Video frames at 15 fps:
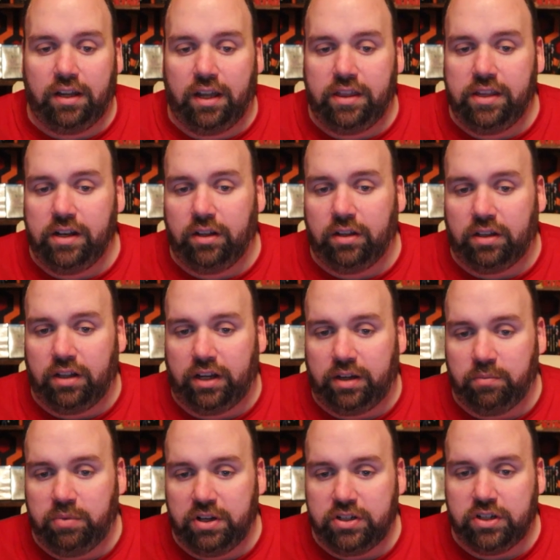then it looked like
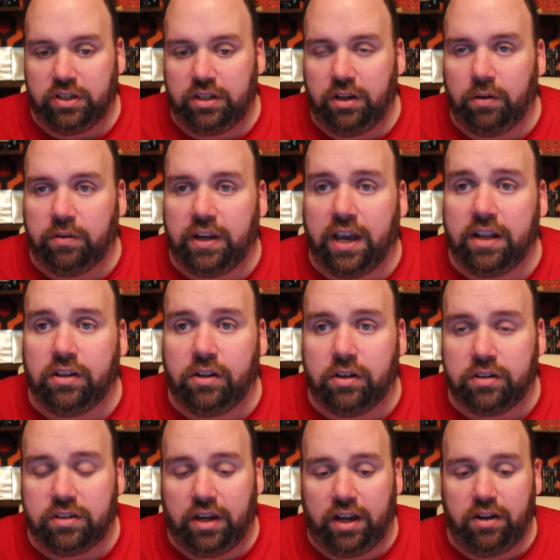a bunch of, you know,
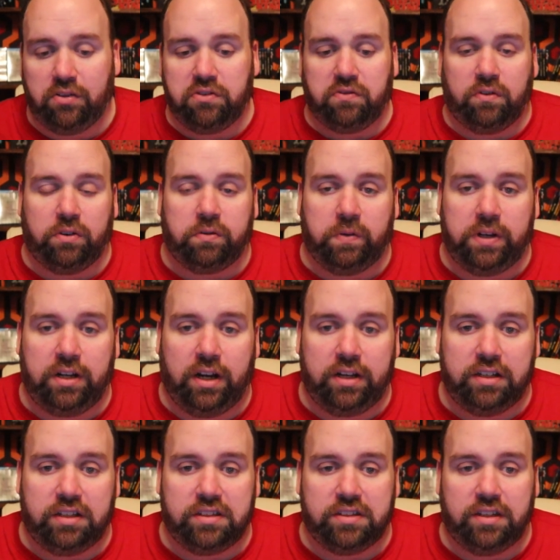catalog titles for
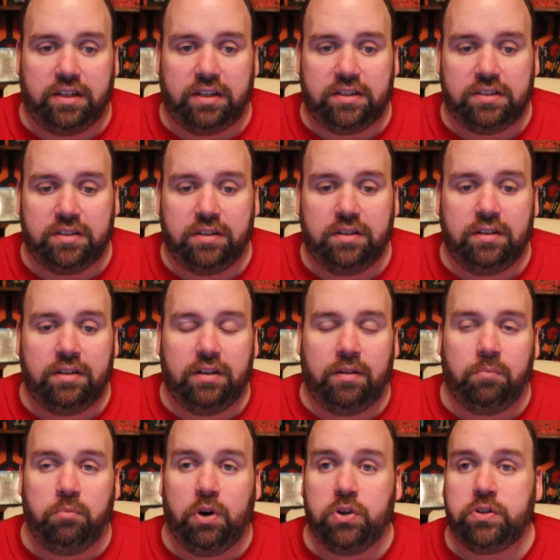$3.96.
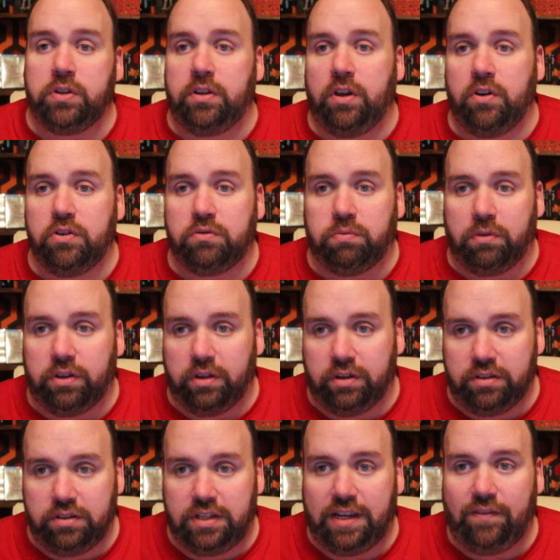Most of those were the
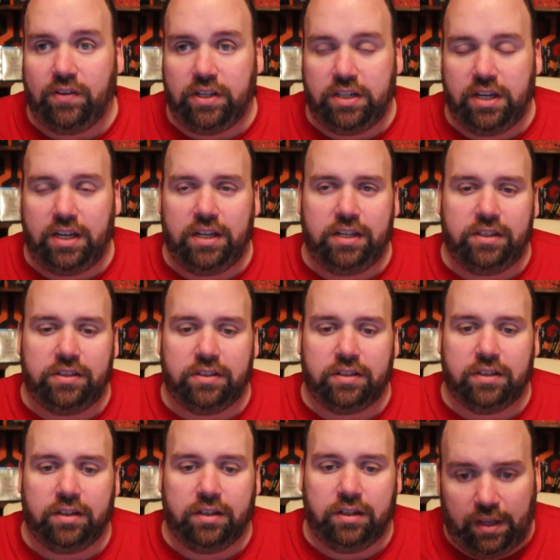
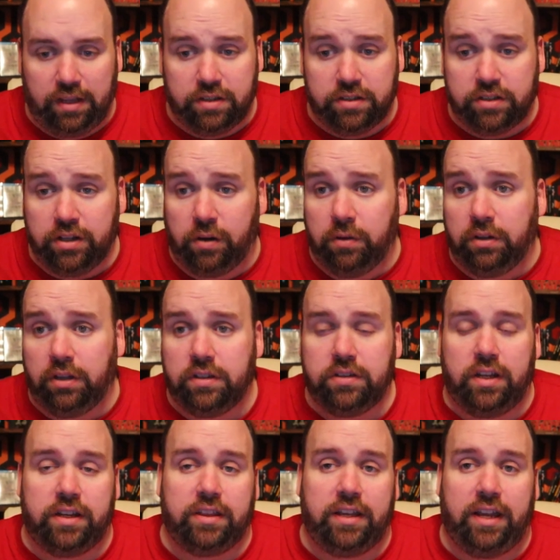DVDs. So it looks
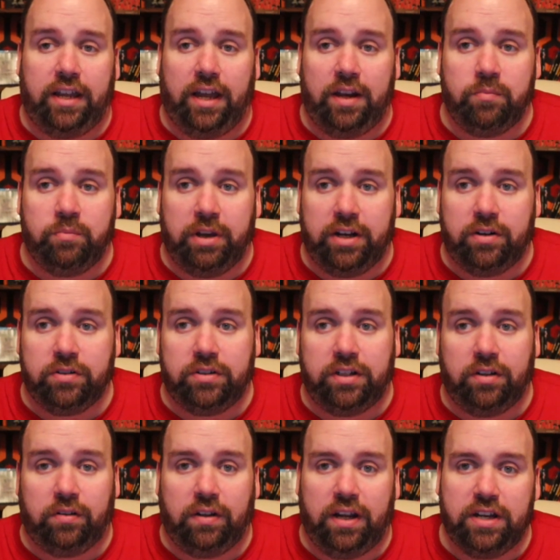like they got a better
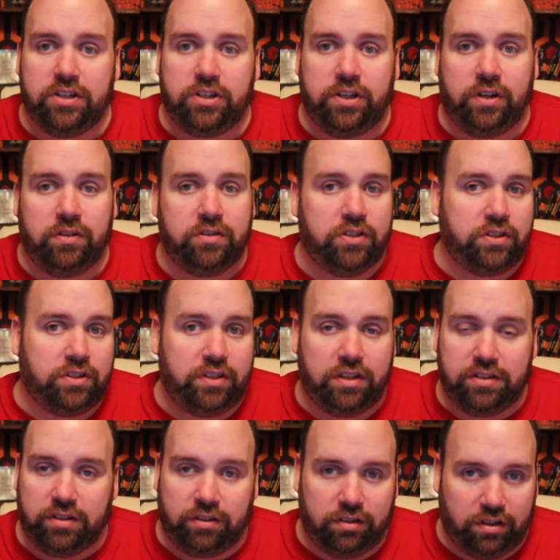deal last year. Just
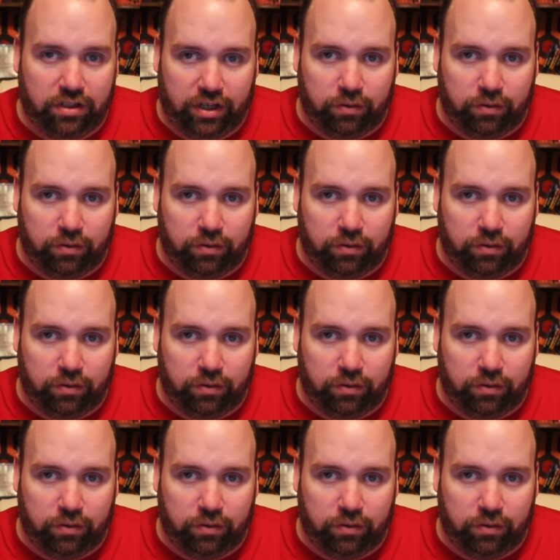doesn't look